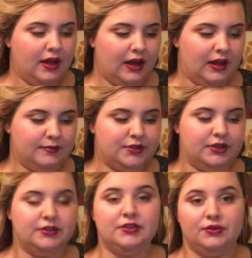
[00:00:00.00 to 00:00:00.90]

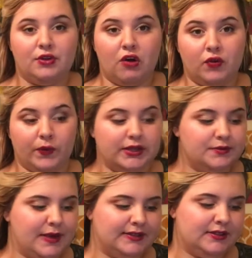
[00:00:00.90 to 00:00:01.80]
To soothe overworked
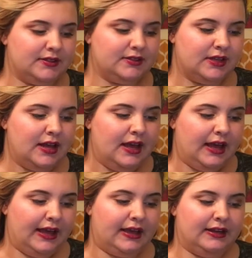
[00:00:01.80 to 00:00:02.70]
muscles,
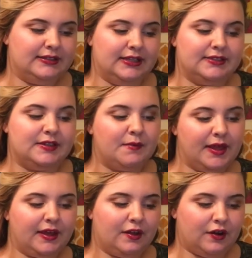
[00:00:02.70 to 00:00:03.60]
and it says, some
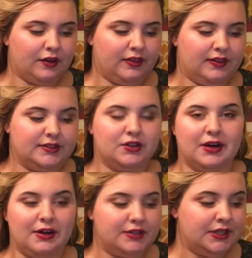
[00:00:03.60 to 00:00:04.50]
like it earthy, this
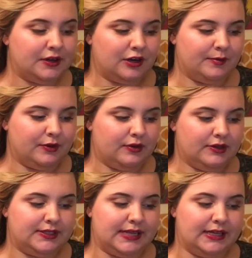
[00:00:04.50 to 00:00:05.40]
groundy
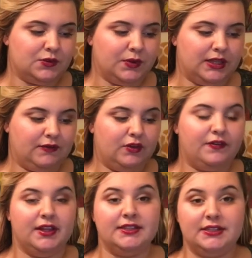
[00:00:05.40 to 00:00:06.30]
herbal scent will leave you
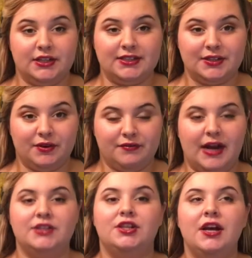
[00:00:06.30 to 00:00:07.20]
feeling seriously
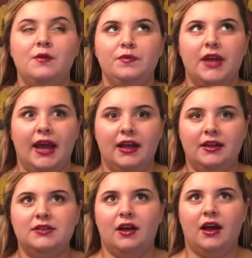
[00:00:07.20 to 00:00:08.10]
refreshed.
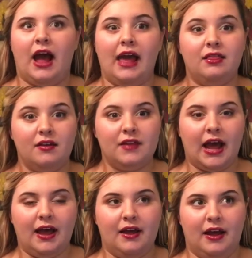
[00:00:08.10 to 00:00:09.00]
And I love
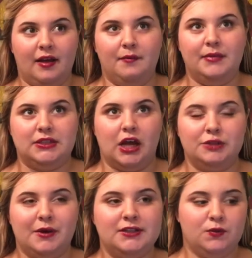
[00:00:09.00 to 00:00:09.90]
that
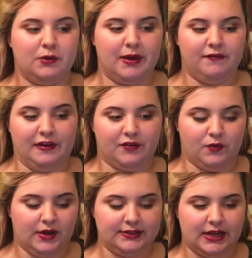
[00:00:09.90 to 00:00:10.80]
massage bar. It's one of my
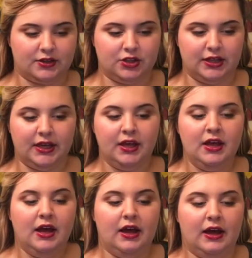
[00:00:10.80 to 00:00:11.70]
favorite ones, actually,
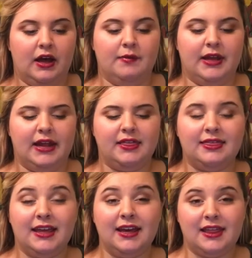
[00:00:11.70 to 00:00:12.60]
and I
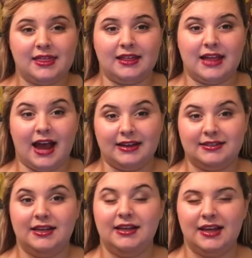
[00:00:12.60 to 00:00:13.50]
think
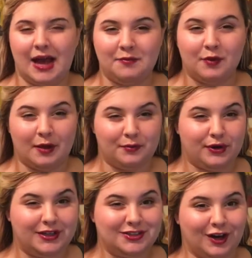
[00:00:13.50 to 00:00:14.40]
that I'm
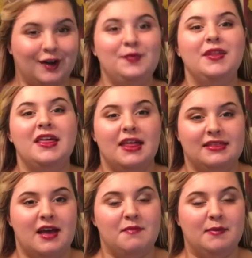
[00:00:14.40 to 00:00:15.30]
pretty sure
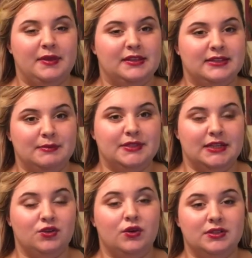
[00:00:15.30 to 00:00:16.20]
that might be the same
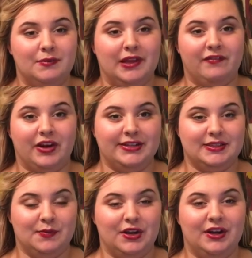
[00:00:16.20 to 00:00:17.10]
scent or something very
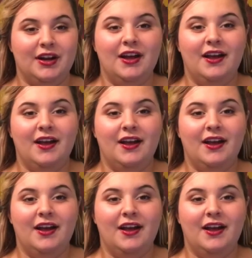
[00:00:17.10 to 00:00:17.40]
similar.